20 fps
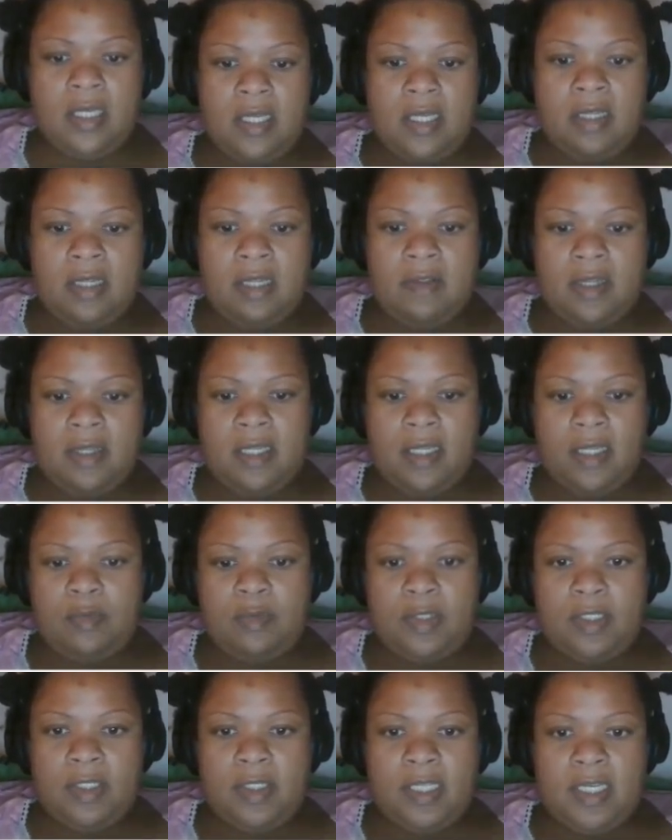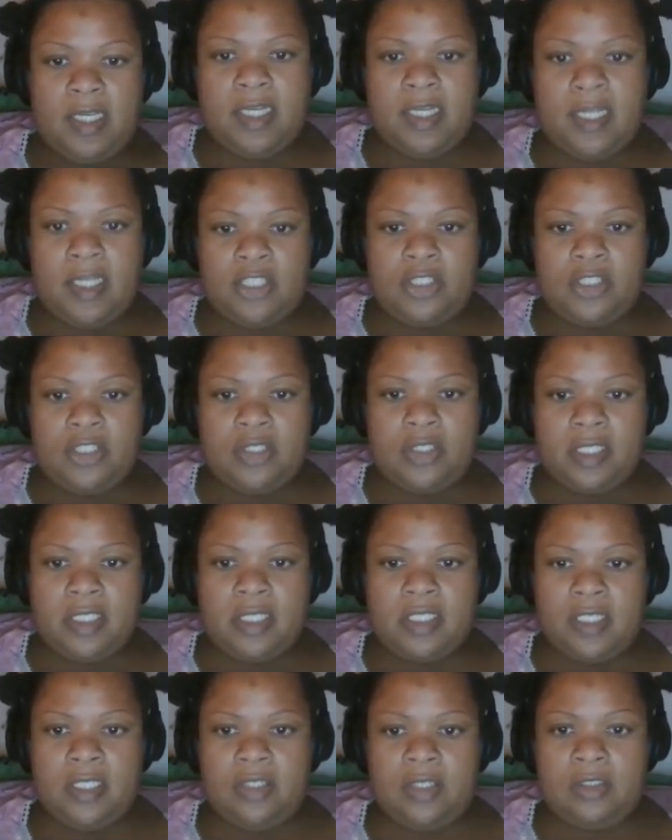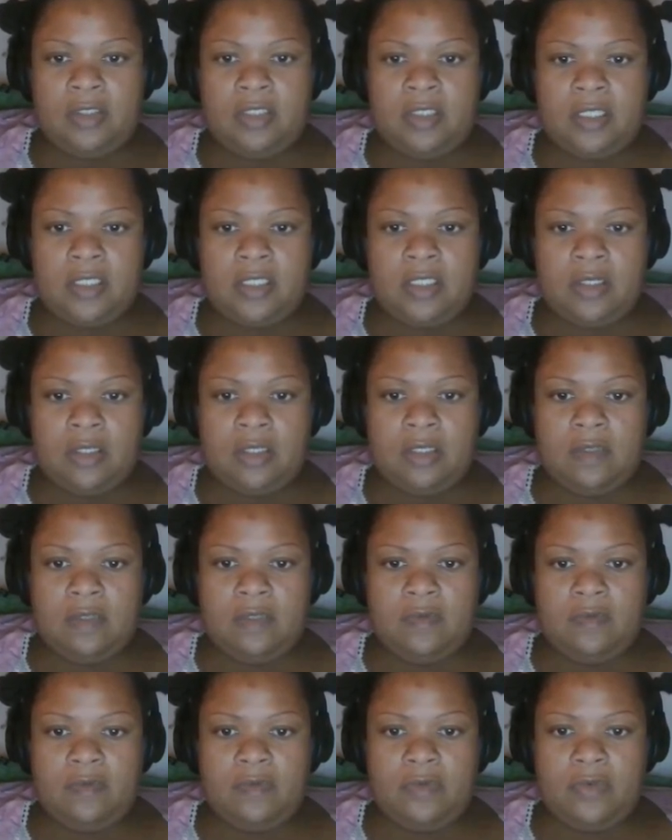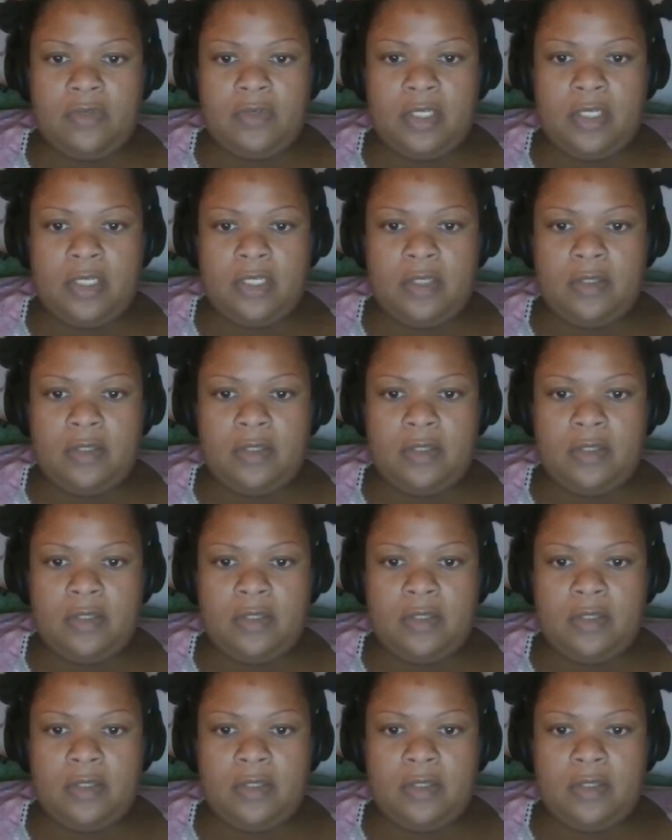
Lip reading: and then put the asterisk and it'll list all of them for you.